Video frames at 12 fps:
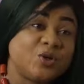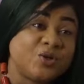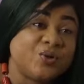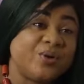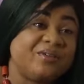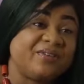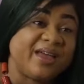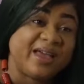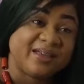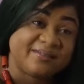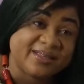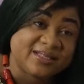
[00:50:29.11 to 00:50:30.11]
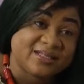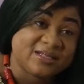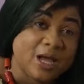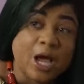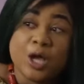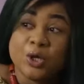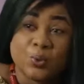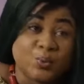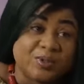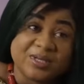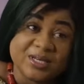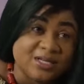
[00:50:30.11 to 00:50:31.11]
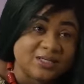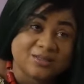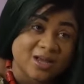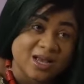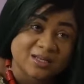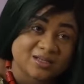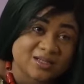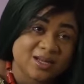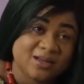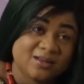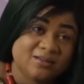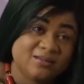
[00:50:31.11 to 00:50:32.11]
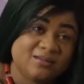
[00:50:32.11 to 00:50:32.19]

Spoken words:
Angel, you know, if I have it, you wouldn't need to ask.